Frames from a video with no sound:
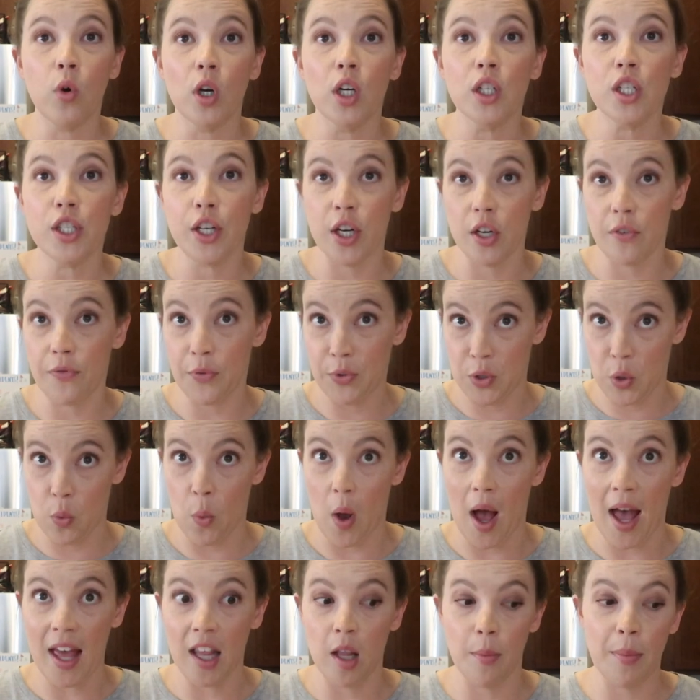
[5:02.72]
worked good for a
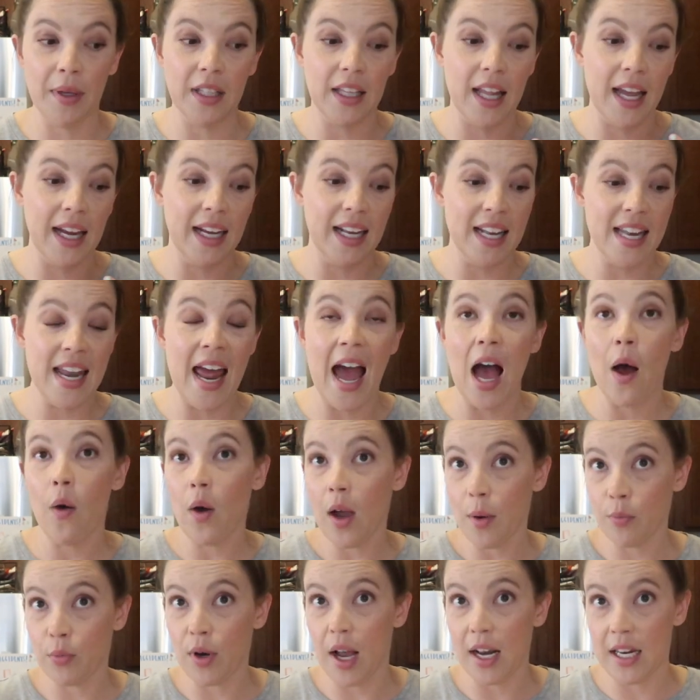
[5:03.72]
while, but like now
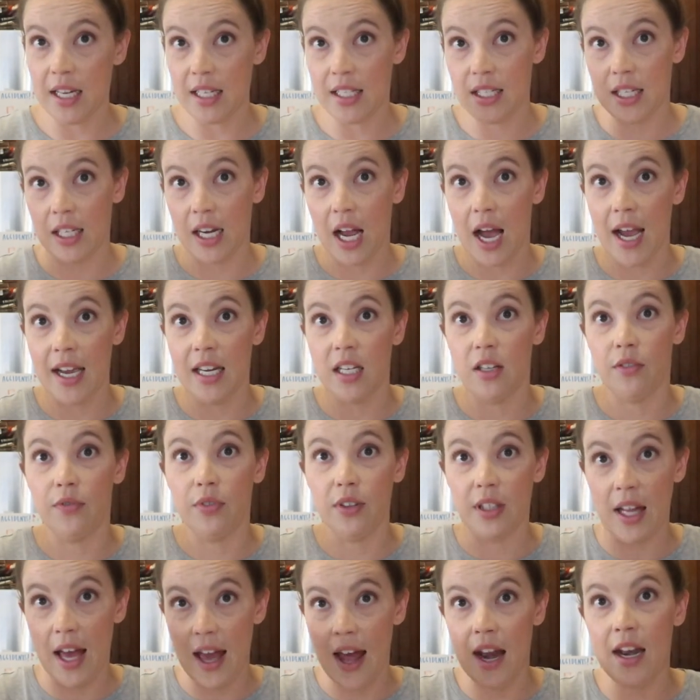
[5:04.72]
I'm ready to kind
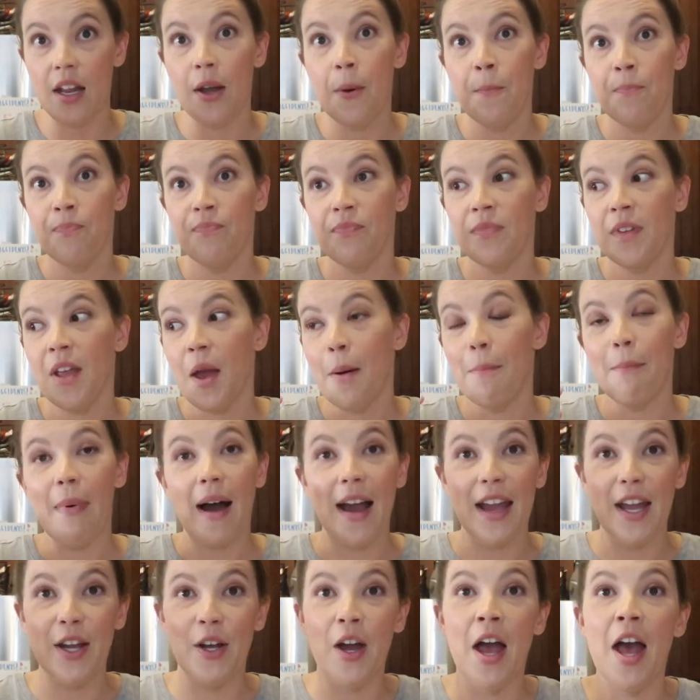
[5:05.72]
of let
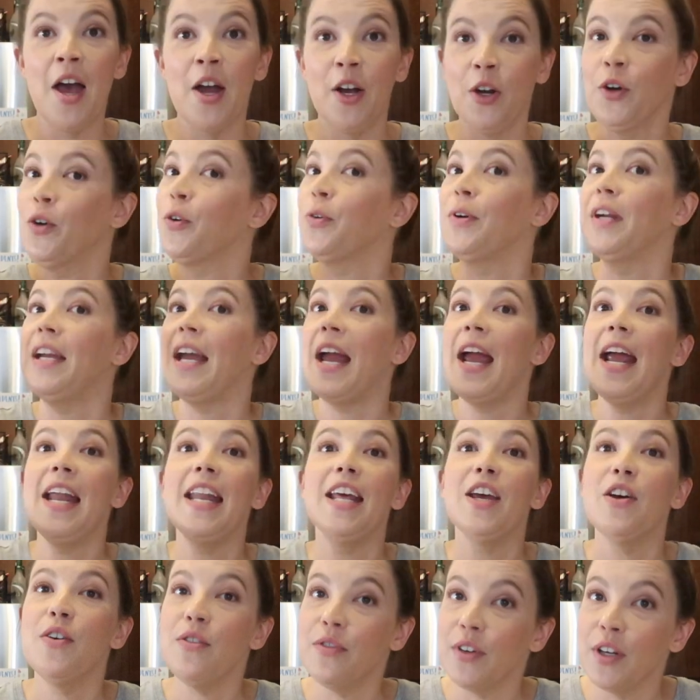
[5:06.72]
my
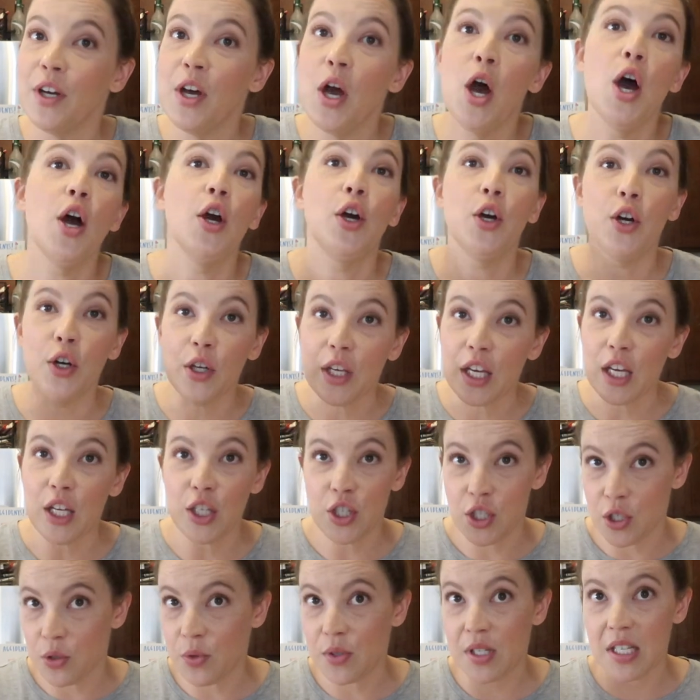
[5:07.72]
creative
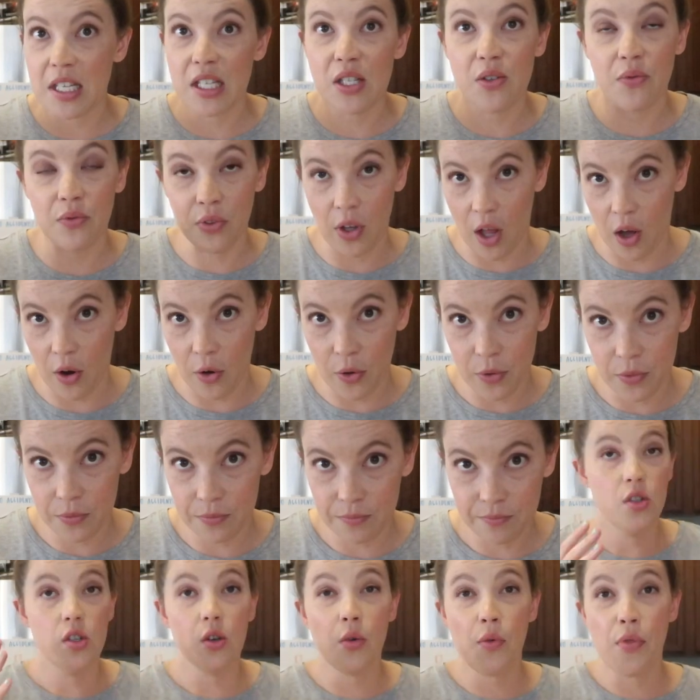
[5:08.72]
cooking juices flow.
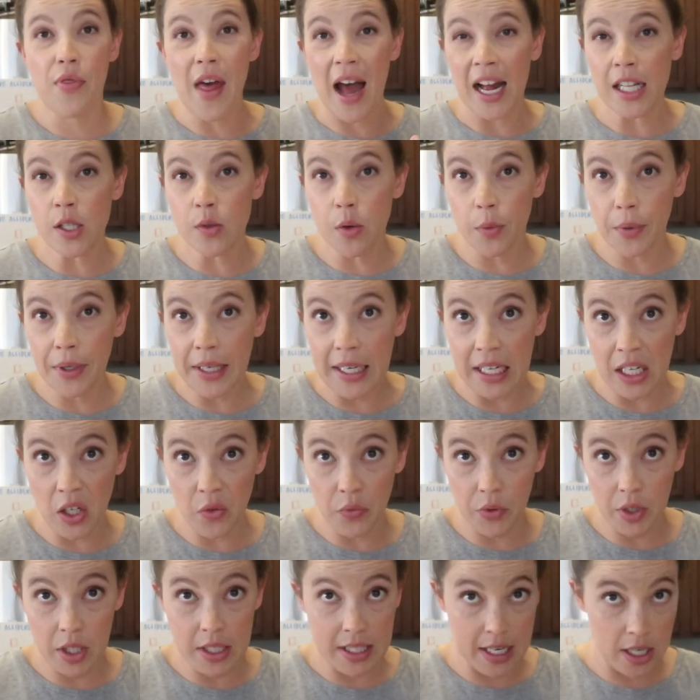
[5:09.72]
So that's what we're
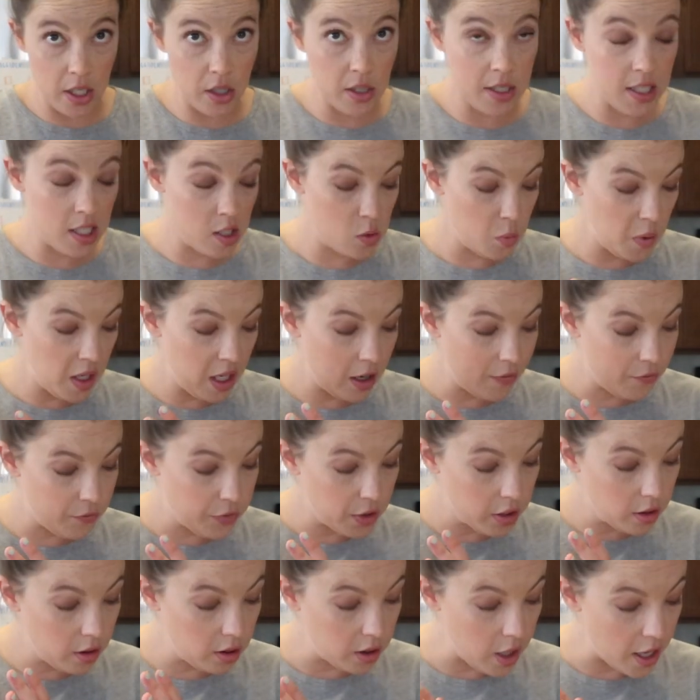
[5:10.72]
eating for dinners this week.
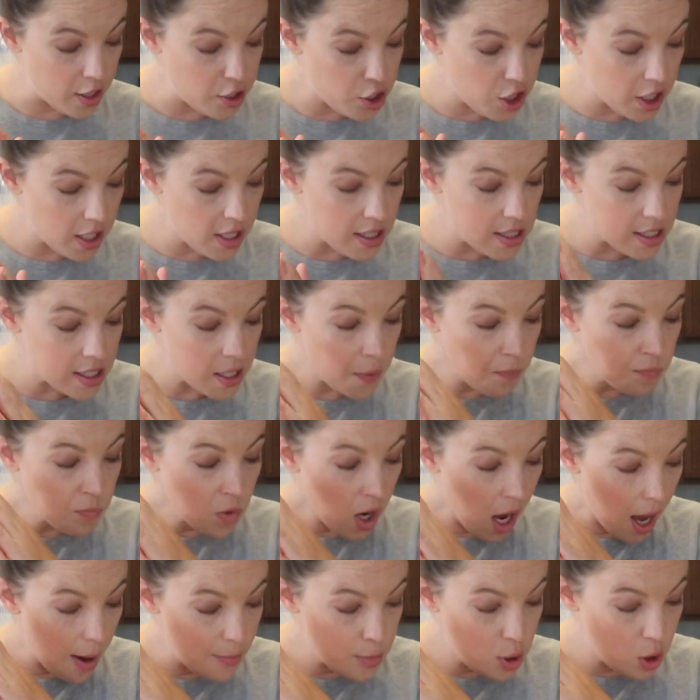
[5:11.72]
For lunches,
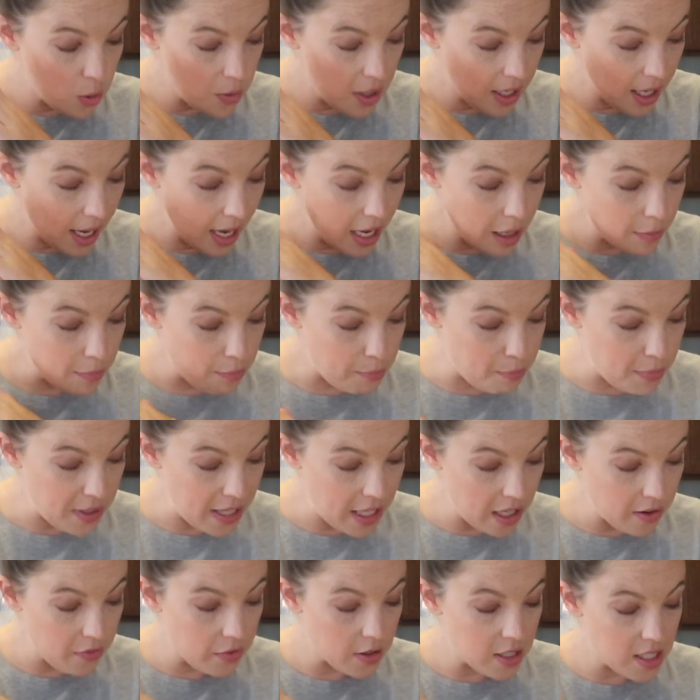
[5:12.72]
I'm doing a
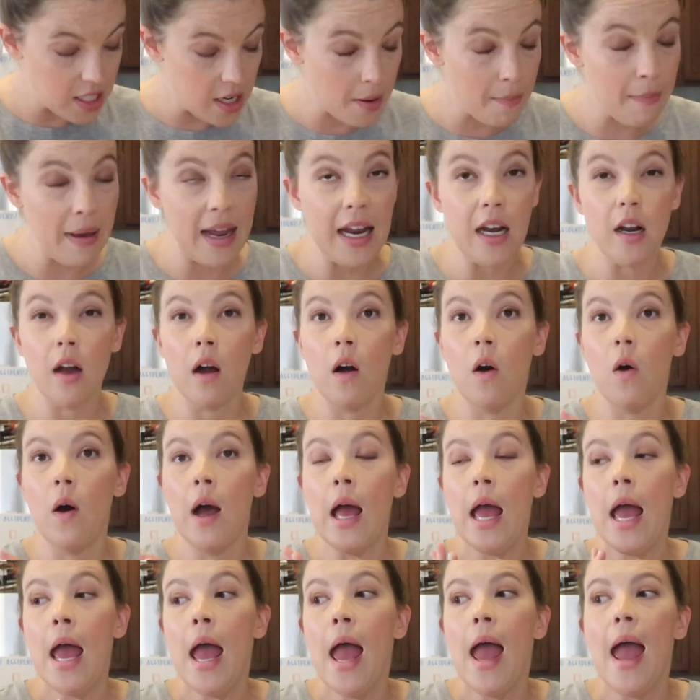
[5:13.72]
beef,
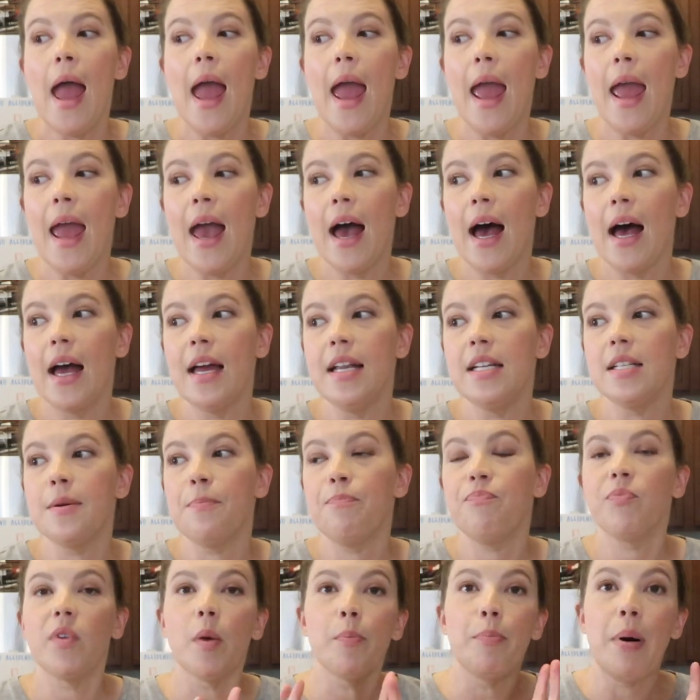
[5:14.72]
tomato,
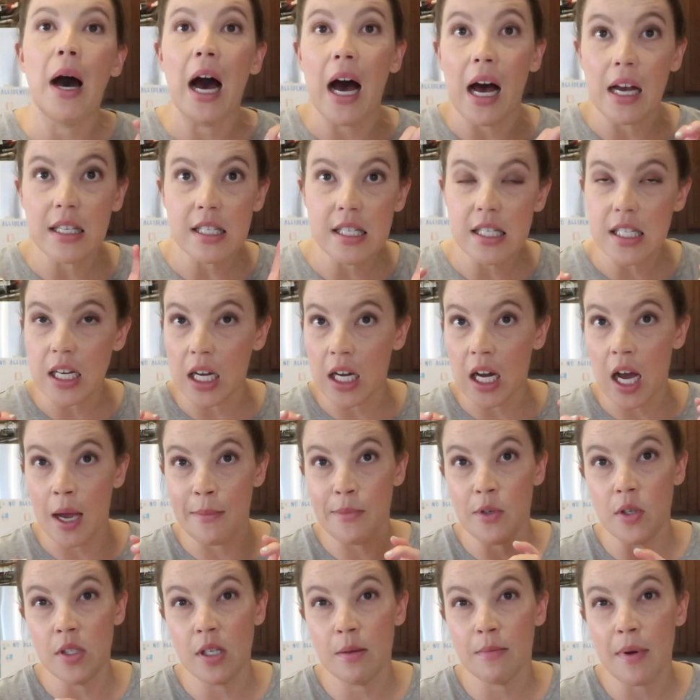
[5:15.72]
and pasta.
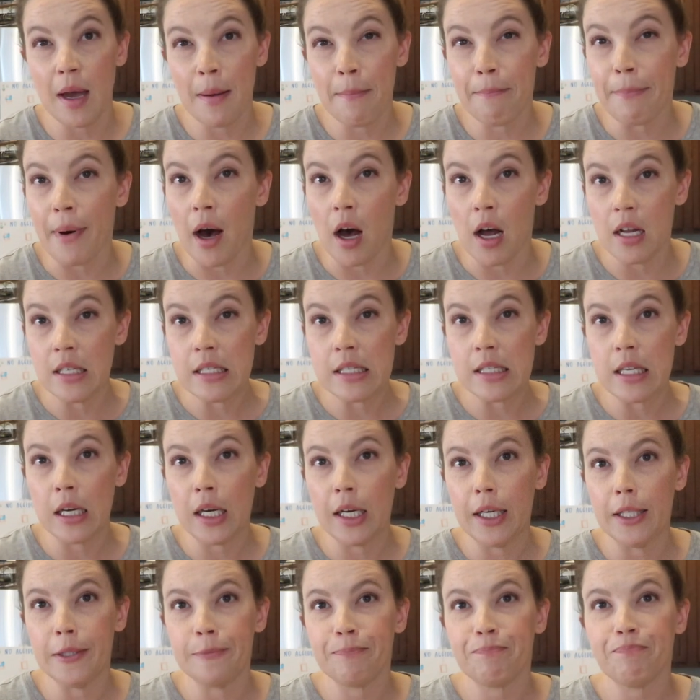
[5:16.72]
I'm using my
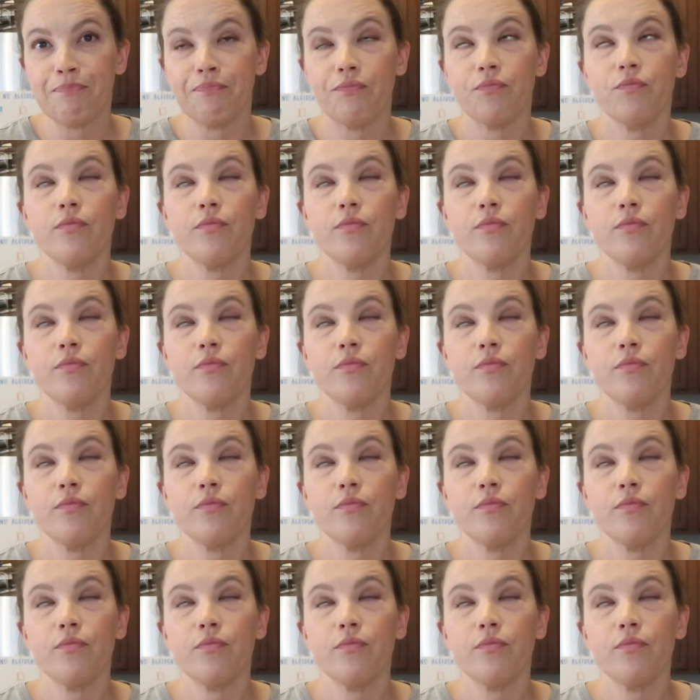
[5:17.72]
Bonza